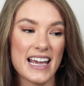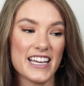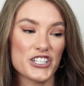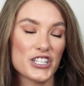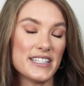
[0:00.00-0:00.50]

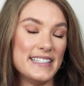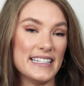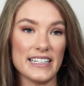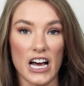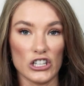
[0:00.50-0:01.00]
it just
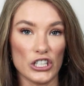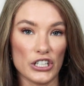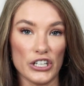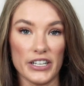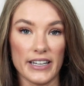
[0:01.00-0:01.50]
did not
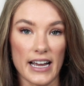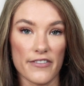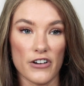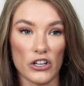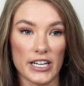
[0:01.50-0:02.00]
look good. Like,
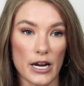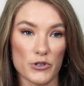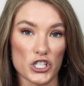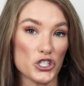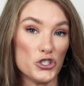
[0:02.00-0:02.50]
I felt like I
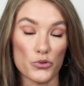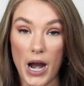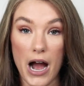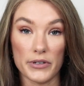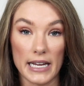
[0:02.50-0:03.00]
was just
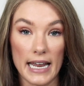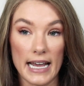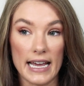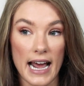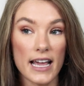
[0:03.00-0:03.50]
drowning in
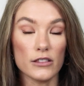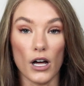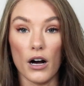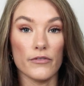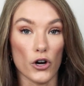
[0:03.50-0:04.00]
it, and I
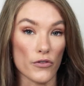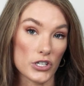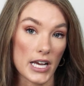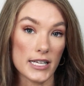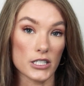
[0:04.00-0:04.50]
love
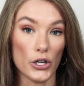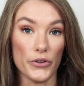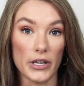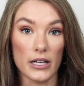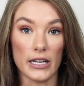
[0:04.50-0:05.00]
oversized
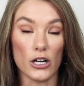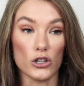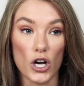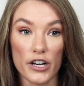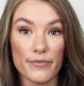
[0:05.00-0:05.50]
clothing. Like, a
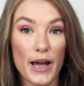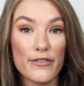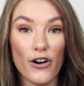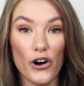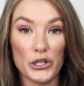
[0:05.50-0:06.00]
lot of my
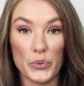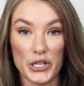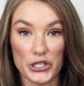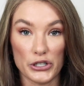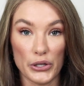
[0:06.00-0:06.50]
fall and
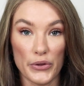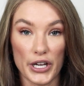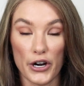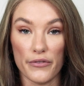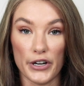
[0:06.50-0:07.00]
winter
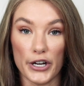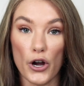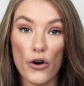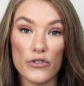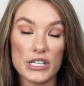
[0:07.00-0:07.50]
clothing are
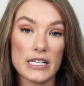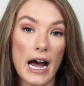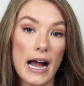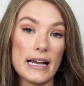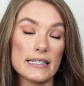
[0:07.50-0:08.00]
very
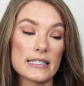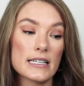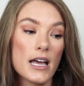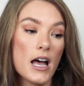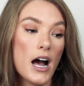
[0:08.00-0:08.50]

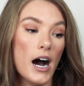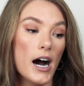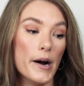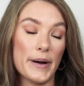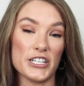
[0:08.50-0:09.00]
oversized.
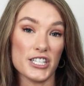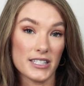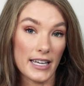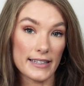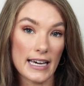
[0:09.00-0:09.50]
I
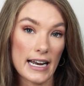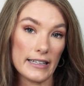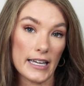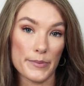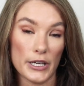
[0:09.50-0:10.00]
just like that.
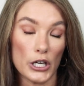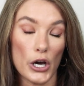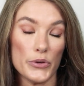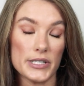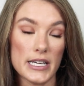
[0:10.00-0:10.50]
I like being
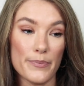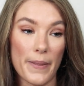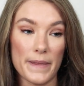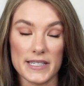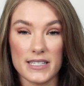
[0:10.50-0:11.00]
cozy,
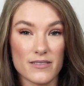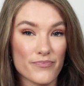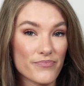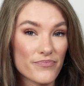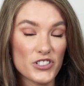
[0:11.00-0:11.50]
but this
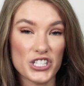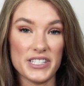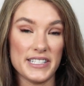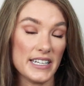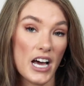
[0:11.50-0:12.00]

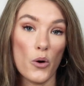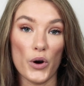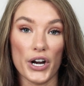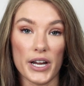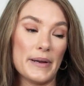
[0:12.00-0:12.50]
just did not
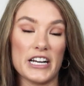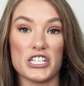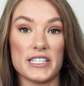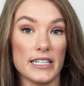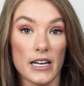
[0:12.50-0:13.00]
work, and I
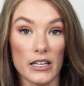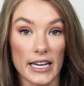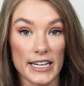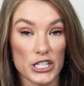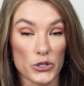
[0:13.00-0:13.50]
just did not
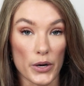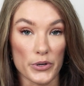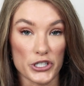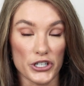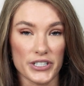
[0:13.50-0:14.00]
like it, so I
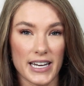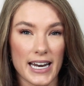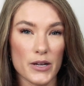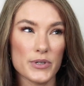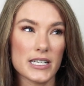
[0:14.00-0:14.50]
returned it,
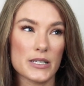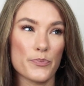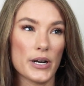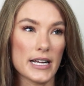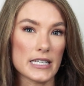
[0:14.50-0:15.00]
and it was
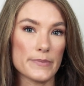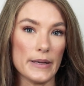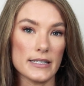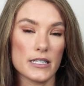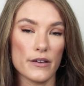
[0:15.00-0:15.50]
pretty
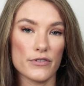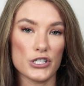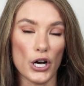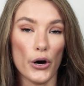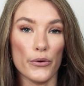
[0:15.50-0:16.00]
expensive,
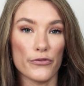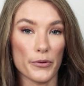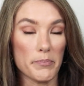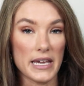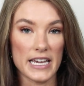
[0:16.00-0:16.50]
so
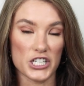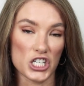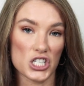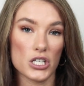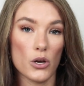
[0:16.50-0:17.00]
for me it
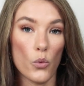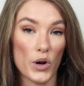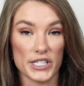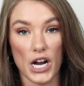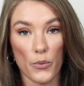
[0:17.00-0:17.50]
just
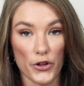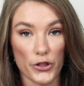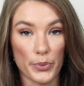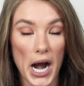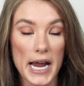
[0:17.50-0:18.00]
was not worth
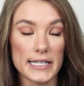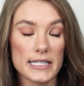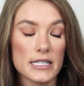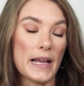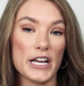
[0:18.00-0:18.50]
the
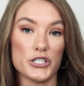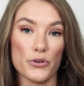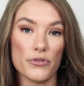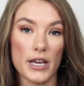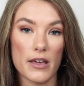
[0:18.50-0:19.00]
price. I
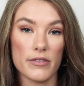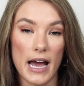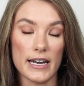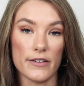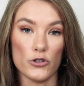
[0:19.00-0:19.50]
do think
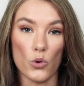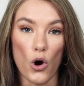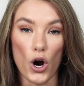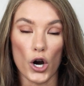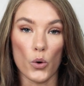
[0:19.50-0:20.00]
that if you
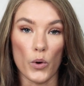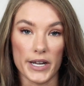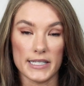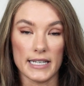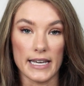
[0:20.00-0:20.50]
are
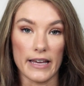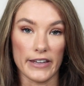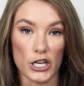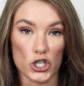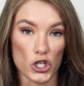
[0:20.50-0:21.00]
wanting to
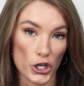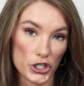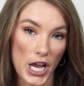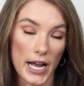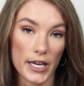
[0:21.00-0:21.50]
get like a
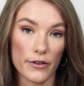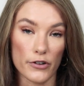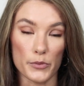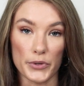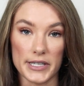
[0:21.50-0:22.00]
shirt jacket
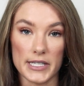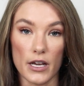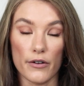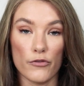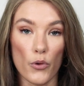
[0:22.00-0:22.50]
from
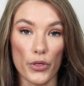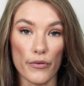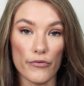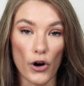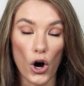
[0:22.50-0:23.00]
ARITZIA for
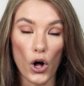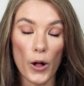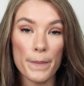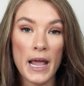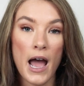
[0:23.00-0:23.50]
the
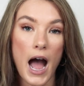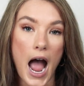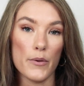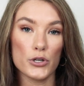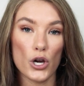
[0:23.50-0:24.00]
fall,
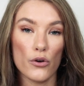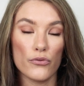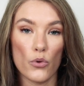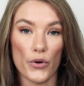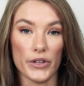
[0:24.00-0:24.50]
I would go
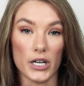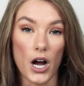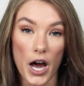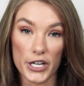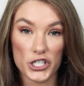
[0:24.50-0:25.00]
for the
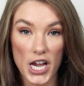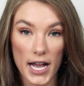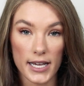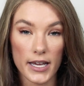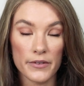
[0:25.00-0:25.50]
Ghana
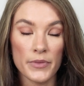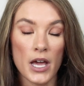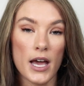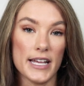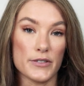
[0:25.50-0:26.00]
jacket.
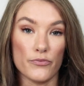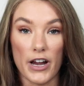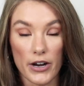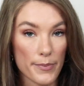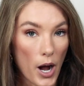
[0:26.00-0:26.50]
It's
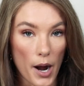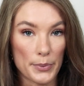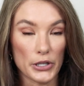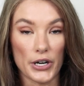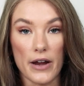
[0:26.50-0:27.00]
very
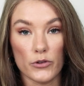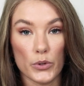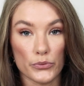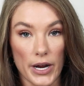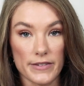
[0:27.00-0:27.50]
popular.
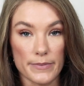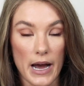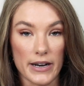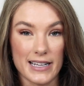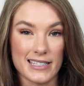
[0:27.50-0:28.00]
Everyone raves
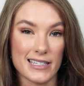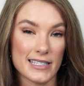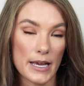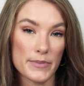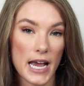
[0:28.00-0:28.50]
about it. It's the
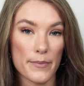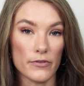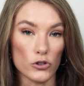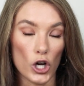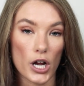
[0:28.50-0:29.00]
same type
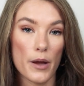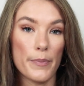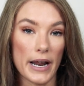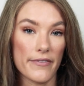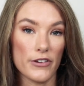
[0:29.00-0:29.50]
of look,
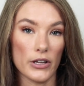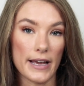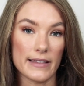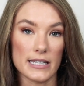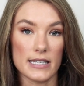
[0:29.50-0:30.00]
but I feel
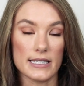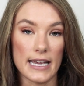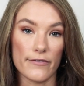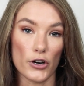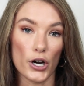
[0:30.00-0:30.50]
like that's a
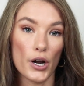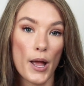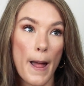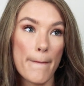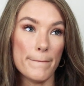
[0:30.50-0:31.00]
safer
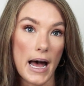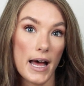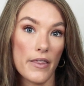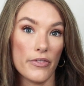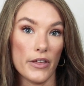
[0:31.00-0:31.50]

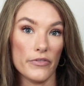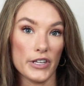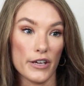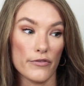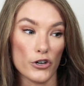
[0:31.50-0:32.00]
bet than
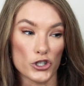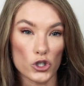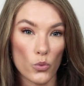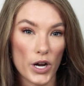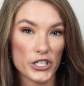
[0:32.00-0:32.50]
the
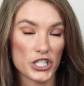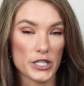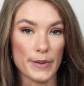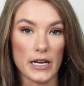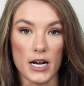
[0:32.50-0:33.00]
Virgil one
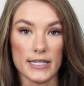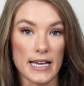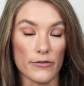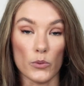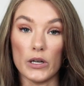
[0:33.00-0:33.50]
just because
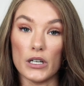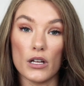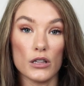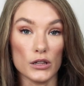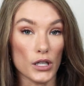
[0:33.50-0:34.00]
everyone
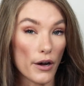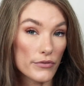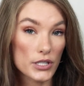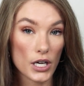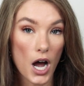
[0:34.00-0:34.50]

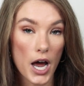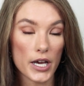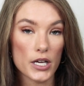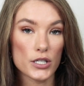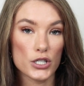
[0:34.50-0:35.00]
loves the
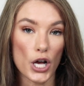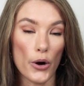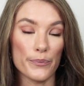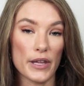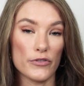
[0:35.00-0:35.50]
Ghana.
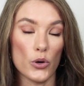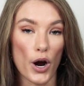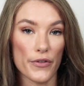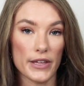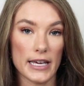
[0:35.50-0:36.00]
So if you
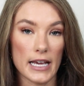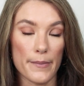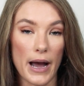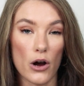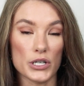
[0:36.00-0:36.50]
are thinking
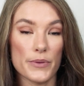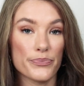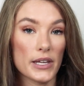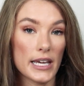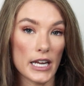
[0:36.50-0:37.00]
about
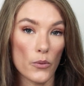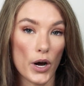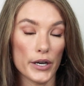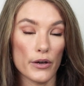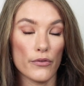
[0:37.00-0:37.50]
getting
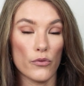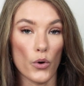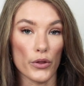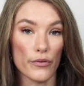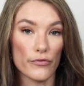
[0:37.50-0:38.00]
one
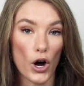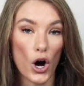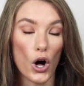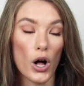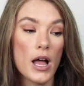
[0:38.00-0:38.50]
for the
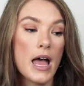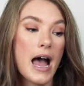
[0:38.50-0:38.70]
fall,